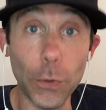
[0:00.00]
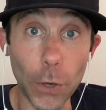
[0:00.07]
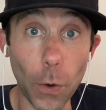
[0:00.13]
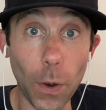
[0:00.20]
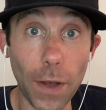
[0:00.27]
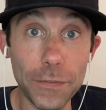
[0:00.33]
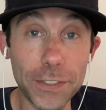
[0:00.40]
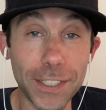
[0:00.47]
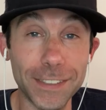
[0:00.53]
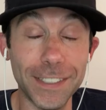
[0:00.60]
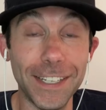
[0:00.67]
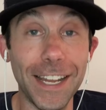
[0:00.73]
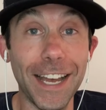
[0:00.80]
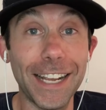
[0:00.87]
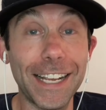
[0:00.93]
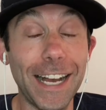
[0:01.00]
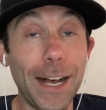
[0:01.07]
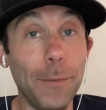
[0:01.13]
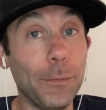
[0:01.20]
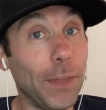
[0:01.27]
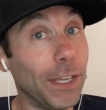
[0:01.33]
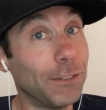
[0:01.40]

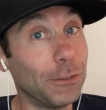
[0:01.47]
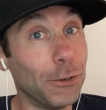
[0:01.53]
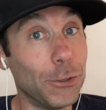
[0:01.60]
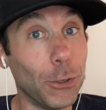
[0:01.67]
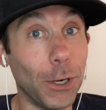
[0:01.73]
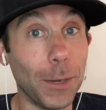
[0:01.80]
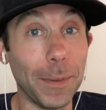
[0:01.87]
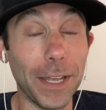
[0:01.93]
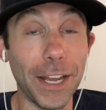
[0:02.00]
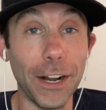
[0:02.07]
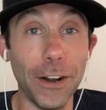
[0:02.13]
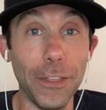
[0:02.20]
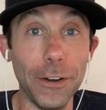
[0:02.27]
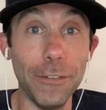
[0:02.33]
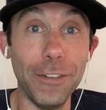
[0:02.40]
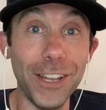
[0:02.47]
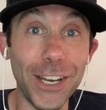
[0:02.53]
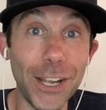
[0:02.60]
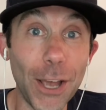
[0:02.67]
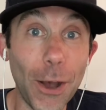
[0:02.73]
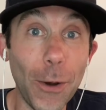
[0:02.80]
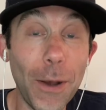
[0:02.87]
NoOffSeason.com. Thanks for joining me on another
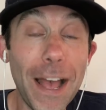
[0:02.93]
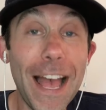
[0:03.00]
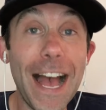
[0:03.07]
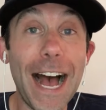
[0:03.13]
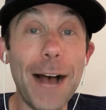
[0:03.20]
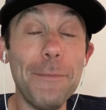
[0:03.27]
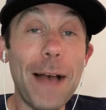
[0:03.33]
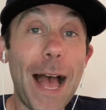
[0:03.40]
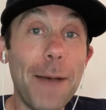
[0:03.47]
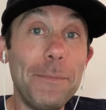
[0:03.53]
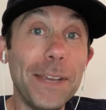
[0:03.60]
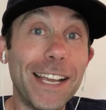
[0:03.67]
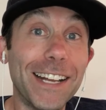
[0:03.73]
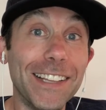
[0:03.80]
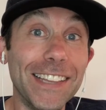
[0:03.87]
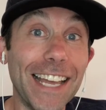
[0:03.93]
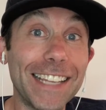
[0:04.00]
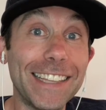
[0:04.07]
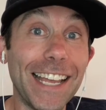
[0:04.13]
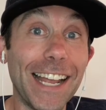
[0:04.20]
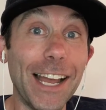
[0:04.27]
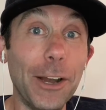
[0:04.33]
video. I'm happy
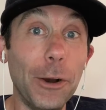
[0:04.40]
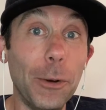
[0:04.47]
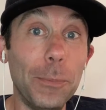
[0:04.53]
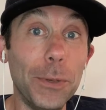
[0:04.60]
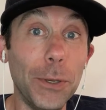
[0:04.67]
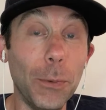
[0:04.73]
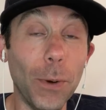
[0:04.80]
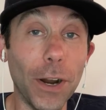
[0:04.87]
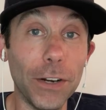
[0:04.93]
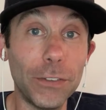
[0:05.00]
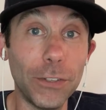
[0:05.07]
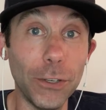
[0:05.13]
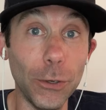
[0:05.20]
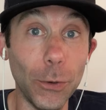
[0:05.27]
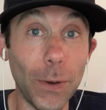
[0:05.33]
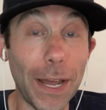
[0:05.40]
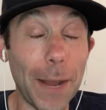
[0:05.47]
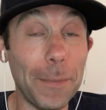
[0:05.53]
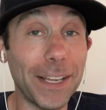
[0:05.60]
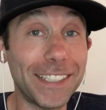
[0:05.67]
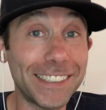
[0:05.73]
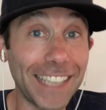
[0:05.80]
collecting, I hope you are too, and
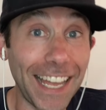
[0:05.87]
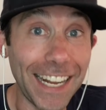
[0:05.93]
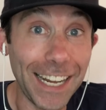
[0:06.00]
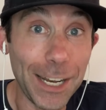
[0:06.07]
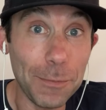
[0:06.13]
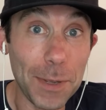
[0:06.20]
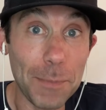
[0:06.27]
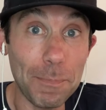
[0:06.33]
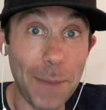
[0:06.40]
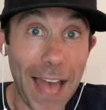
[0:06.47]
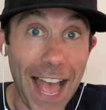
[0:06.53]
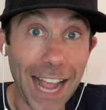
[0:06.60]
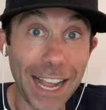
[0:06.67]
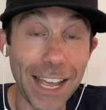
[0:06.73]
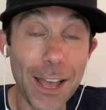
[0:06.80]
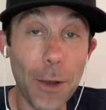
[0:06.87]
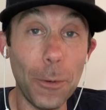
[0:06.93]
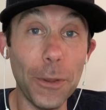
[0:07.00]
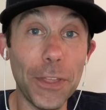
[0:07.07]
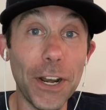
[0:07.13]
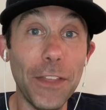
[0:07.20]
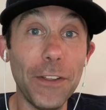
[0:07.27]
I'm excited to be back
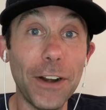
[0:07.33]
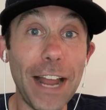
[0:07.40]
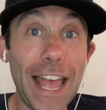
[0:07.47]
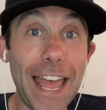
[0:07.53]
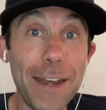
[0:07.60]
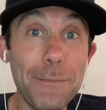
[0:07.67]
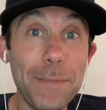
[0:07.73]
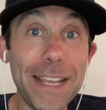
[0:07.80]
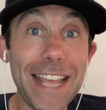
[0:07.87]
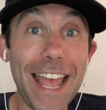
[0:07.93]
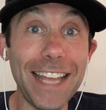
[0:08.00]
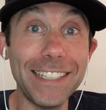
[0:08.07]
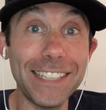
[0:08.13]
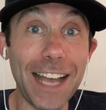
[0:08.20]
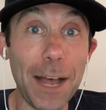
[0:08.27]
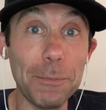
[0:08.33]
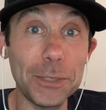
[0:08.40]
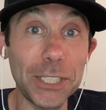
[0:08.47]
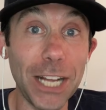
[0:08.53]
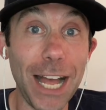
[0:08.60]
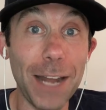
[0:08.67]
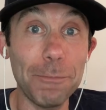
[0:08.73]
with another NBA Top
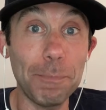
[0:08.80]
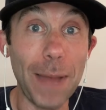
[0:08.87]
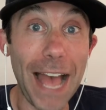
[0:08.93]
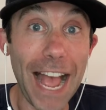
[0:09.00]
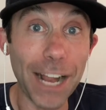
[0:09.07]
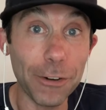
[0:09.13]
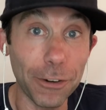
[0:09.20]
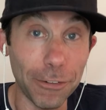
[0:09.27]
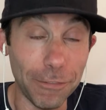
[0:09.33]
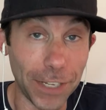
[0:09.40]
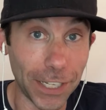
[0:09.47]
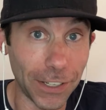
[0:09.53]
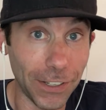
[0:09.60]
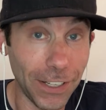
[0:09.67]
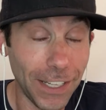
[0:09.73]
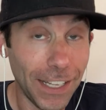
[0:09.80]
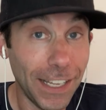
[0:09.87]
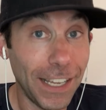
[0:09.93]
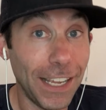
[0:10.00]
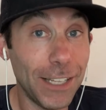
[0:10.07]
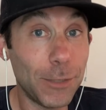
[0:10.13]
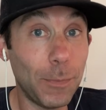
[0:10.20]
Shot pack reveal.
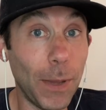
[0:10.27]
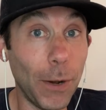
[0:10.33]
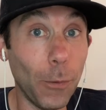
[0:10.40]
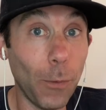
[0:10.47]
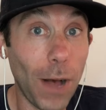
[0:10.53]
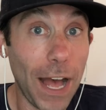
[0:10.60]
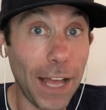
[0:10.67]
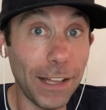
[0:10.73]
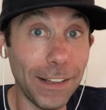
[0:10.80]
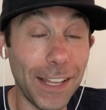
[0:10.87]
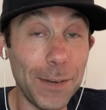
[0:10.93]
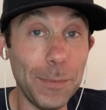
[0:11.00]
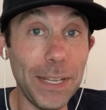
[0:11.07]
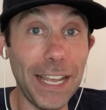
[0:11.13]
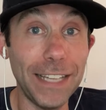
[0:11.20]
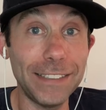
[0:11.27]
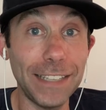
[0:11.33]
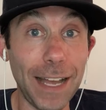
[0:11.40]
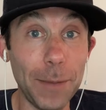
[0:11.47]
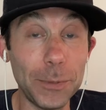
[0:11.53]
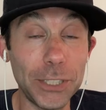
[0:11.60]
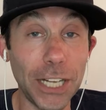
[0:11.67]
It's been a while. NBA
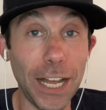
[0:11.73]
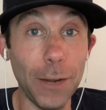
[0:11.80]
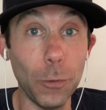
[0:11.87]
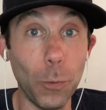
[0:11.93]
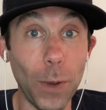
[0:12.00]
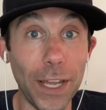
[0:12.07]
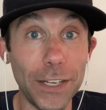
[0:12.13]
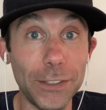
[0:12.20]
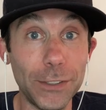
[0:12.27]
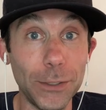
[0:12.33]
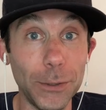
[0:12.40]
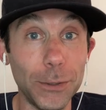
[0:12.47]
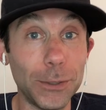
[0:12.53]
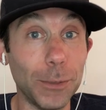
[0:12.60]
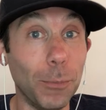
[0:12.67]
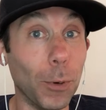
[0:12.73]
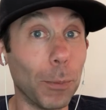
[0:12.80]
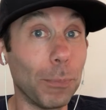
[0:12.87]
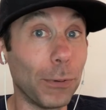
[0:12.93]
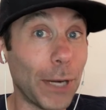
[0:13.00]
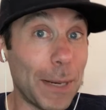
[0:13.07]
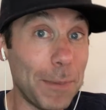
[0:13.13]
Top Shot went to some more
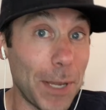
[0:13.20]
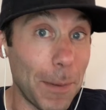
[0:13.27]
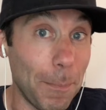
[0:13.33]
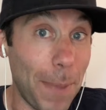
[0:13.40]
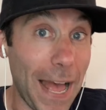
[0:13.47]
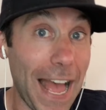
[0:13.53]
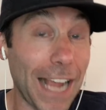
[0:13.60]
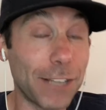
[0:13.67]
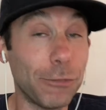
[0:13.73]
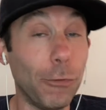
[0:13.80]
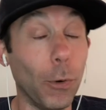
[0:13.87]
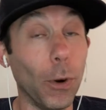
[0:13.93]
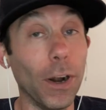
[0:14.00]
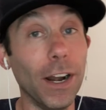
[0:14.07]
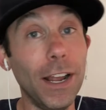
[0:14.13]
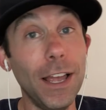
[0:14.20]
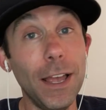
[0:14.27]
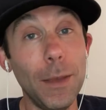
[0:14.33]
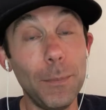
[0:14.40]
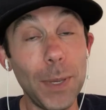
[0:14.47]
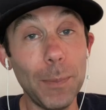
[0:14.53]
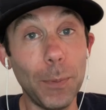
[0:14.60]
premium packs for
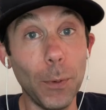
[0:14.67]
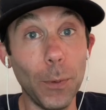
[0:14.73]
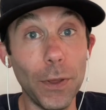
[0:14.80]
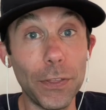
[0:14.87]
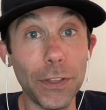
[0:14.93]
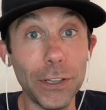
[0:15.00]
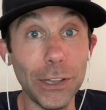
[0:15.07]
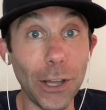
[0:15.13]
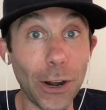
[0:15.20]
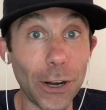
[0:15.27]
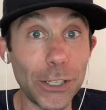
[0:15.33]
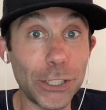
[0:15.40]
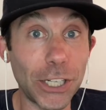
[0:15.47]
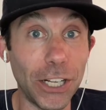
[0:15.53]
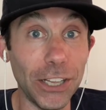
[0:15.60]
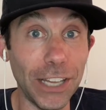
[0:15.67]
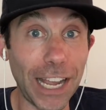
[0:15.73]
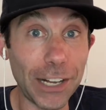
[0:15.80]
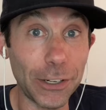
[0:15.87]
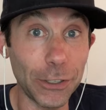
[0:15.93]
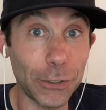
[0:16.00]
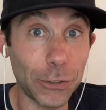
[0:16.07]
people with large
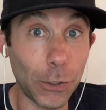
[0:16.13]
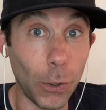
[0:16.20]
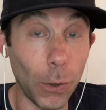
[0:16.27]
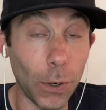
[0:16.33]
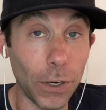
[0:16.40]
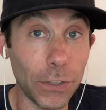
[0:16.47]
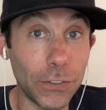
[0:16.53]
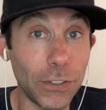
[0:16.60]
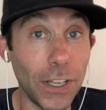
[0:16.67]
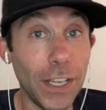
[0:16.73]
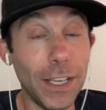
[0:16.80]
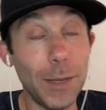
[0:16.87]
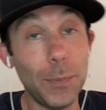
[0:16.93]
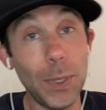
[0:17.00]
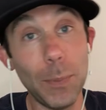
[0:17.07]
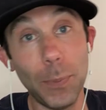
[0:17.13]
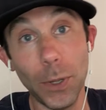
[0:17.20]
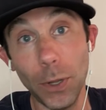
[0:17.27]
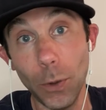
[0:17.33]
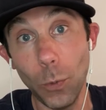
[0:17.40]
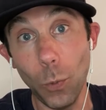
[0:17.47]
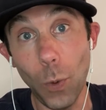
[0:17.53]
collector scores,
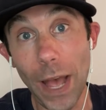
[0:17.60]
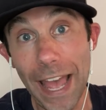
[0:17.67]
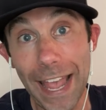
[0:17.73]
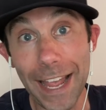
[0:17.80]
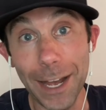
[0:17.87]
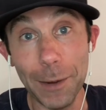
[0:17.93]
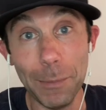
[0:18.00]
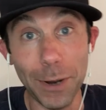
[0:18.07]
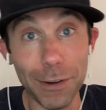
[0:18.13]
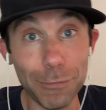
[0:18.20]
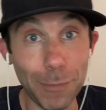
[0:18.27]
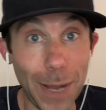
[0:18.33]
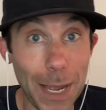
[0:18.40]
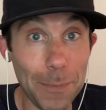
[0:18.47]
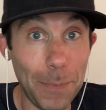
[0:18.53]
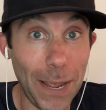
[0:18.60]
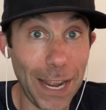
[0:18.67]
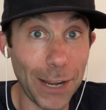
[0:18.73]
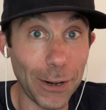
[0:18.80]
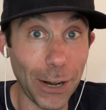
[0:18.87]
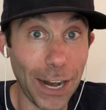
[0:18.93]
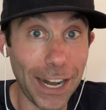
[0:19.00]
people way above my
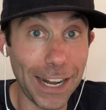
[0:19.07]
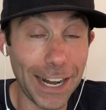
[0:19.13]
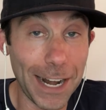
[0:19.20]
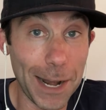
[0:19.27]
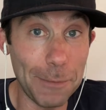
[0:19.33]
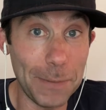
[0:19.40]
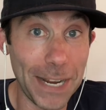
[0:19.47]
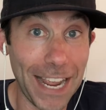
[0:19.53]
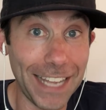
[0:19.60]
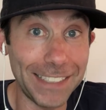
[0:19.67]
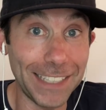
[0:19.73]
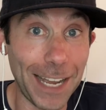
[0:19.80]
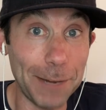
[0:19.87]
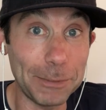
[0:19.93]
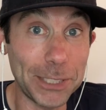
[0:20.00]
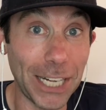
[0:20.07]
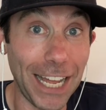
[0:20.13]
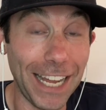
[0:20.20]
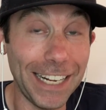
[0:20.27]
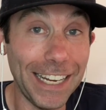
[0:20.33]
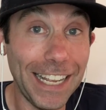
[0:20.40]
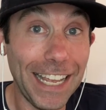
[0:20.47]
pay grade at NBA Top
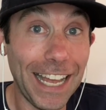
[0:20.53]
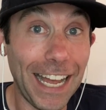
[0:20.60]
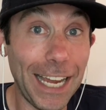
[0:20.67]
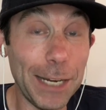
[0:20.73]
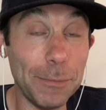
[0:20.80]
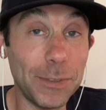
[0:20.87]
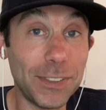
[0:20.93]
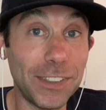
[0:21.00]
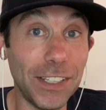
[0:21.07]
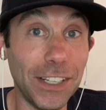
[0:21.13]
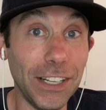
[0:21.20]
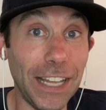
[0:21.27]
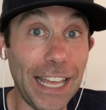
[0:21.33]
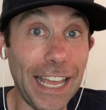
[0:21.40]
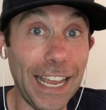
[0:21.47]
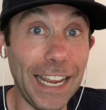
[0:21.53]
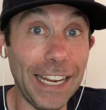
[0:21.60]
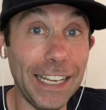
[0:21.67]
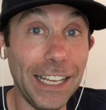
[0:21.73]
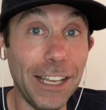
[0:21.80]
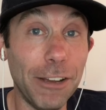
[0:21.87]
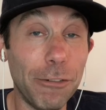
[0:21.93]
Shot. I am still
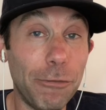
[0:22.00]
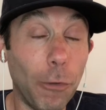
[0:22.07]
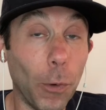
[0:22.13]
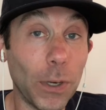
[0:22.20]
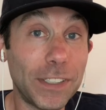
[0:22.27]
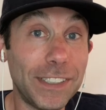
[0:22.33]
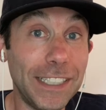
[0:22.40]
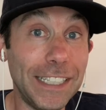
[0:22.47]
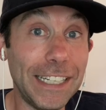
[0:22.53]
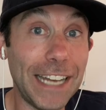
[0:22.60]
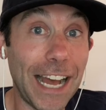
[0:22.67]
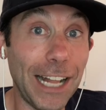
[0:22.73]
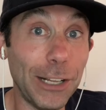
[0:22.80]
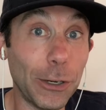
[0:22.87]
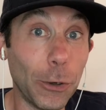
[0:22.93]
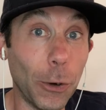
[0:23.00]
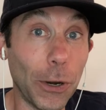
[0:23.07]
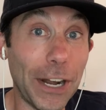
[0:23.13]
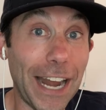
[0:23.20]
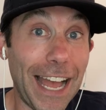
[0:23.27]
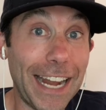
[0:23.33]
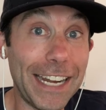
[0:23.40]
a $14 or
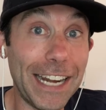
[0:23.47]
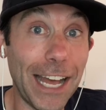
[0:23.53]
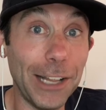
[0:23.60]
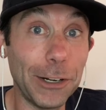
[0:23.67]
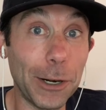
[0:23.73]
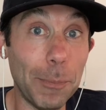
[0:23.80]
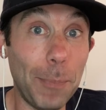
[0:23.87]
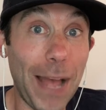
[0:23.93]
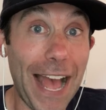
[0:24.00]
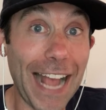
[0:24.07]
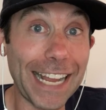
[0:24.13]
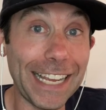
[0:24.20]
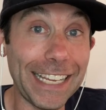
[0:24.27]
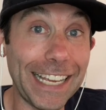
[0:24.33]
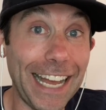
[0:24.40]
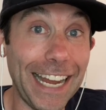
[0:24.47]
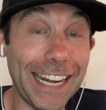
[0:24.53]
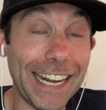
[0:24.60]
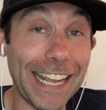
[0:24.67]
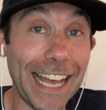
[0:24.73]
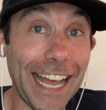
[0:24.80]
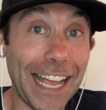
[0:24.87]
$9 a pack
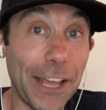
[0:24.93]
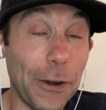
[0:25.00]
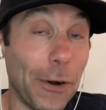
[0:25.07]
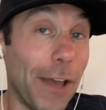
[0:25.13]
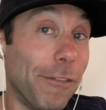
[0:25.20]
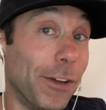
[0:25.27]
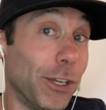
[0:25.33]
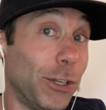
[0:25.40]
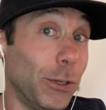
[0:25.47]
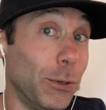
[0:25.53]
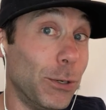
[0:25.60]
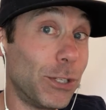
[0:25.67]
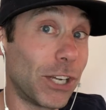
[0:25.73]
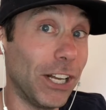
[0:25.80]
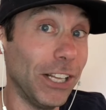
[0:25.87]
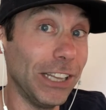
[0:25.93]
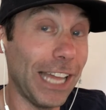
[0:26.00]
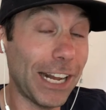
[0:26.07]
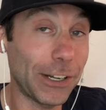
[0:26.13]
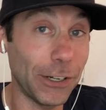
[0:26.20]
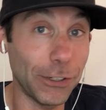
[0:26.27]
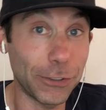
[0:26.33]
kind of guy. I don't have a huge
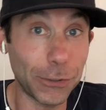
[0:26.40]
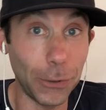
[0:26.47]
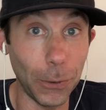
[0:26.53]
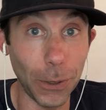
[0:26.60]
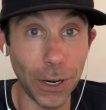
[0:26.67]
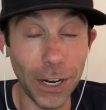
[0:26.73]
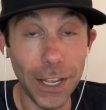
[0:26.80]
collector score,